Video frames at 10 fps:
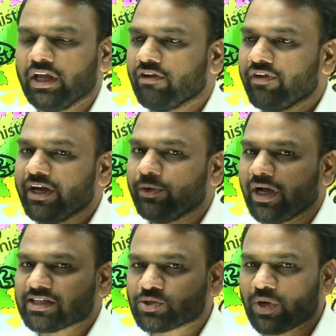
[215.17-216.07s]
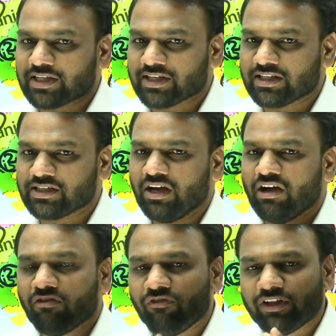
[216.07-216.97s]
We need to ask to ourselves
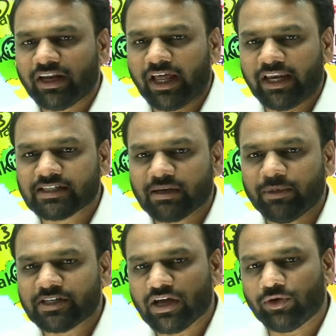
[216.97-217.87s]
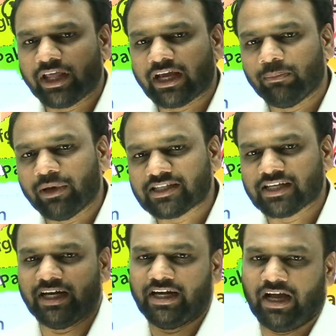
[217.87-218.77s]
whether any summits have taken place
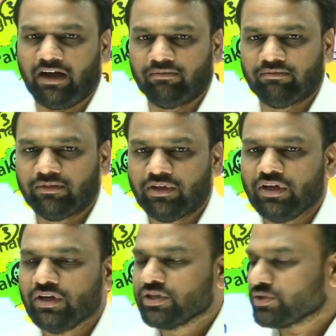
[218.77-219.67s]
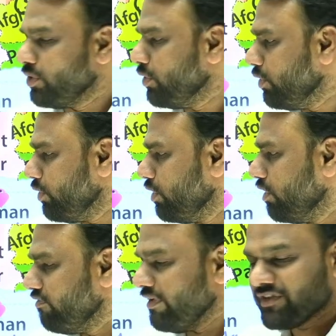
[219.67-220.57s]
in India. So
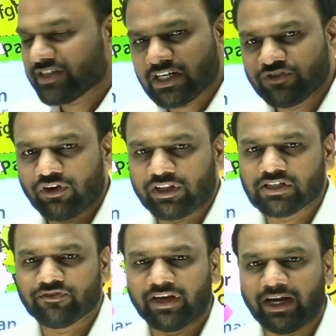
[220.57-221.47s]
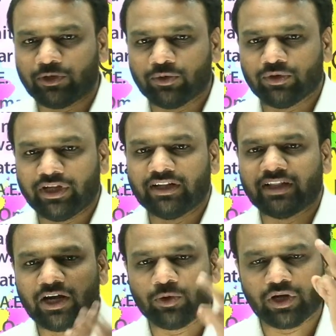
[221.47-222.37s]
when we search for this, we'll get to know that
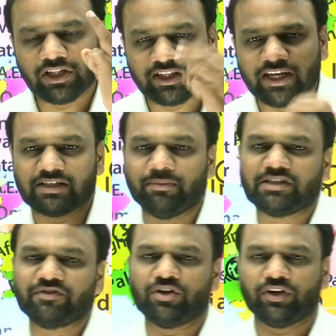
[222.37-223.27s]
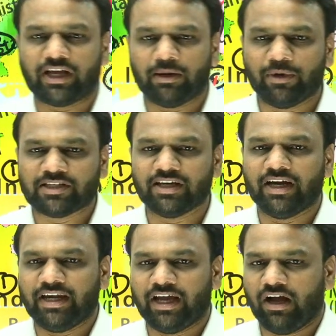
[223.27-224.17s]
there are totally 3 summits which have taken place in
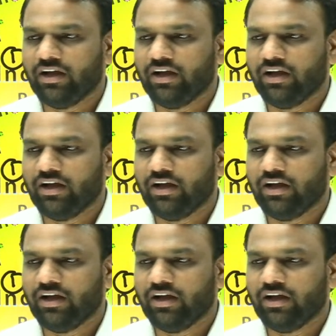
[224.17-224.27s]
India.